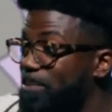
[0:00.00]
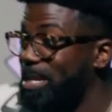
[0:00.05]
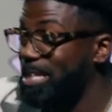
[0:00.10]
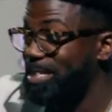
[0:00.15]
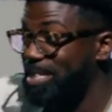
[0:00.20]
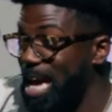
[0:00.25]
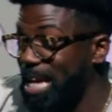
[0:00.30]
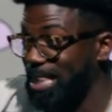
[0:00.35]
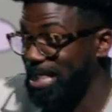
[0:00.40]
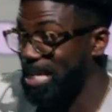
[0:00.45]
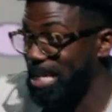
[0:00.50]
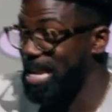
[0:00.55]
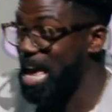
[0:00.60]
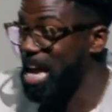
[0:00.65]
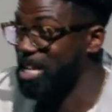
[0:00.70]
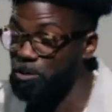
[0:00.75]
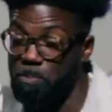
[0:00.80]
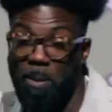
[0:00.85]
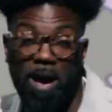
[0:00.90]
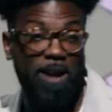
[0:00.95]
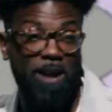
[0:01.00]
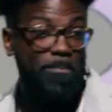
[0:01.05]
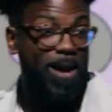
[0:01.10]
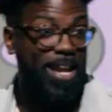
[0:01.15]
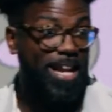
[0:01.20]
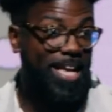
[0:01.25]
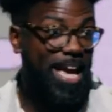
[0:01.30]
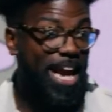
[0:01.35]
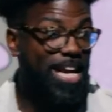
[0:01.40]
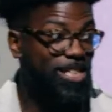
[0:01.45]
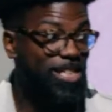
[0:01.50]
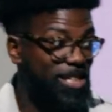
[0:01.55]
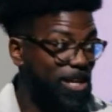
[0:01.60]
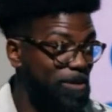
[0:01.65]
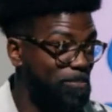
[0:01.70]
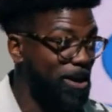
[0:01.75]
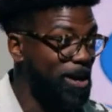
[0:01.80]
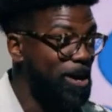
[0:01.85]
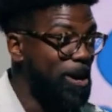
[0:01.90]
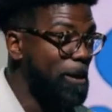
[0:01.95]
to take the next pain medication,
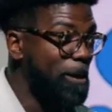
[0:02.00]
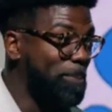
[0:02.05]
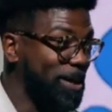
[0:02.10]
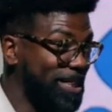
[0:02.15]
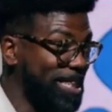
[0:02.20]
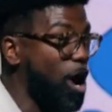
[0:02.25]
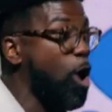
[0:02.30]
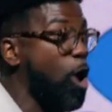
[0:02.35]
but, but the